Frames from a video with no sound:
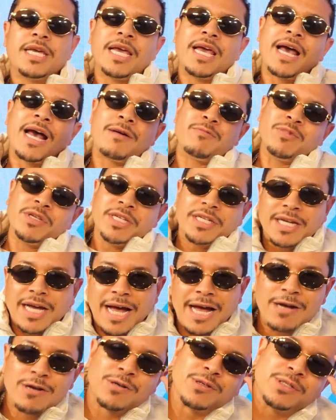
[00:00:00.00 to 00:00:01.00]
Yeah, I mean,
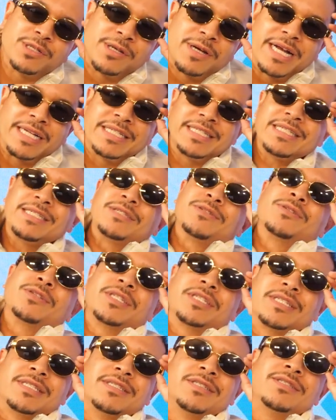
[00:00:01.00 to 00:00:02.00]
I don't know. I think you
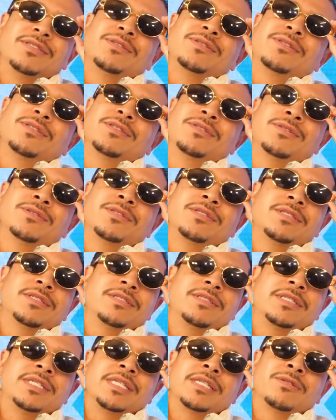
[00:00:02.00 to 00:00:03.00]

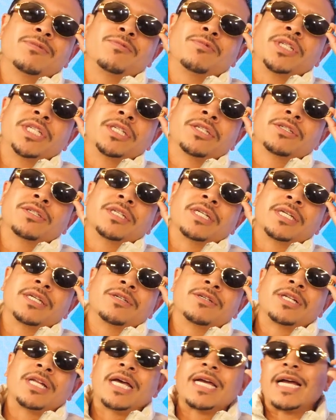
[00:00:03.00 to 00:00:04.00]
getting weird
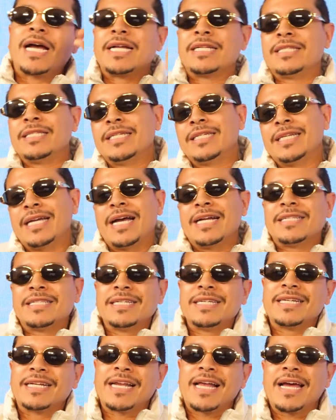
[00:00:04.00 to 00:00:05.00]
now. Like, I
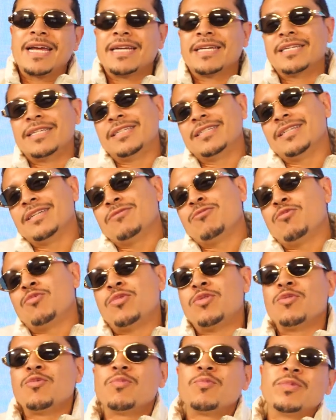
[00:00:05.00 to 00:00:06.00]
think like
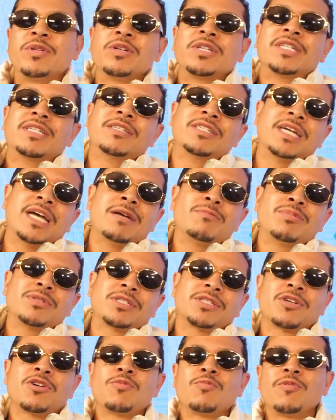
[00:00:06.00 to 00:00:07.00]
when the
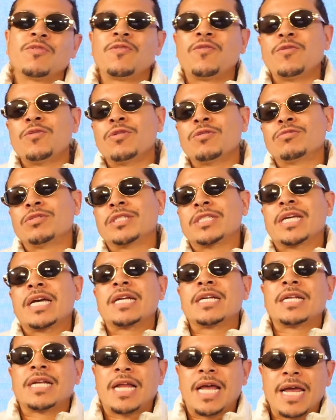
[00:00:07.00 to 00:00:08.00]
episode before was
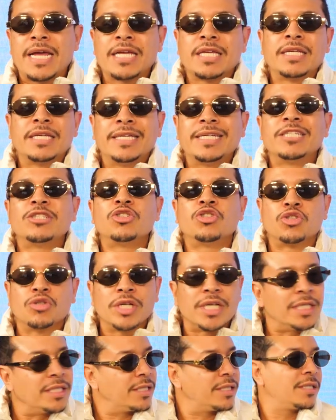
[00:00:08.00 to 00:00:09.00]
kind of like get
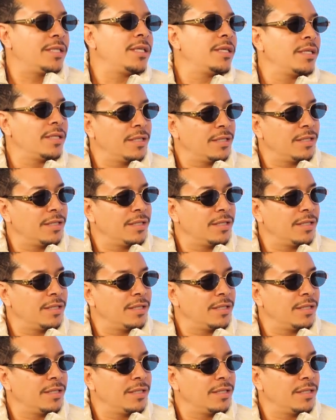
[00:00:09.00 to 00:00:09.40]
dressed.